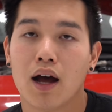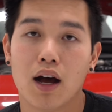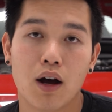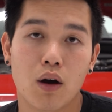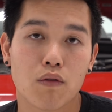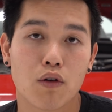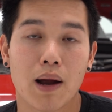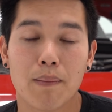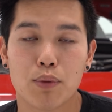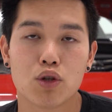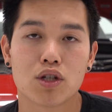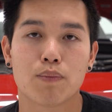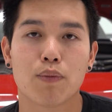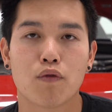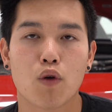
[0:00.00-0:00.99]
over at
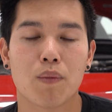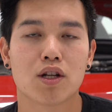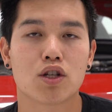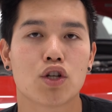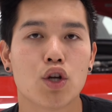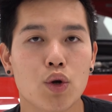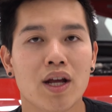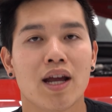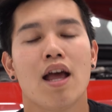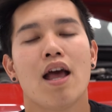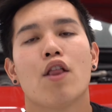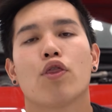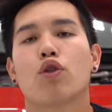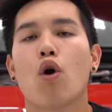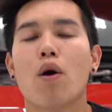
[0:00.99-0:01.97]
Boosted Performance Tuning,
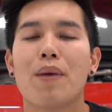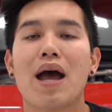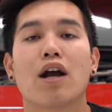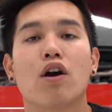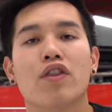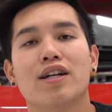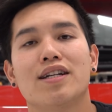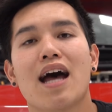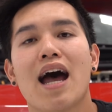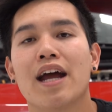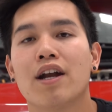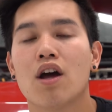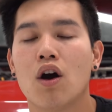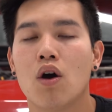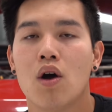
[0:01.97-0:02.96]
throw it back on the
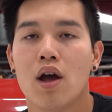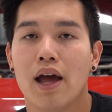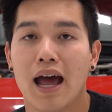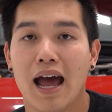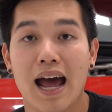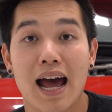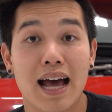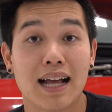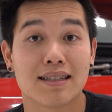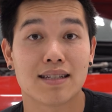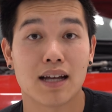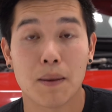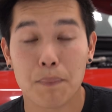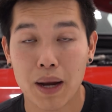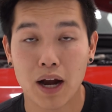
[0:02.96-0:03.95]
dyno at
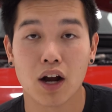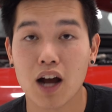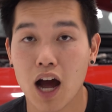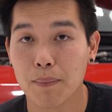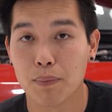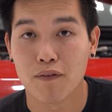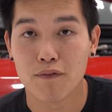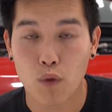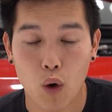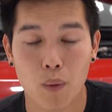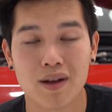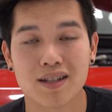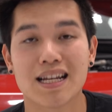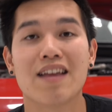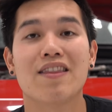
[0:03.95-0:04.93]
Paragon
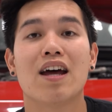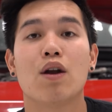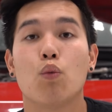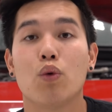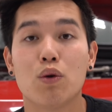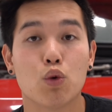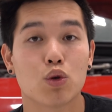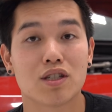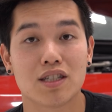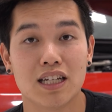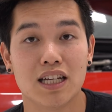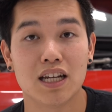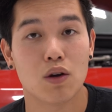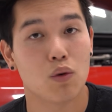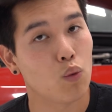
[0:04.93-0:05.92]
Performance, and then we will
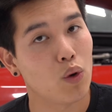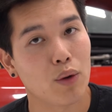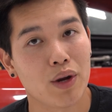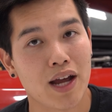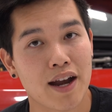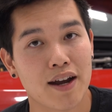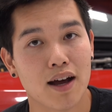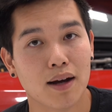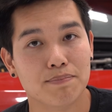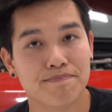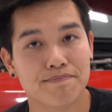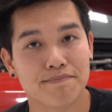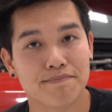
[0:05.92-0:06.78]
see where we end up.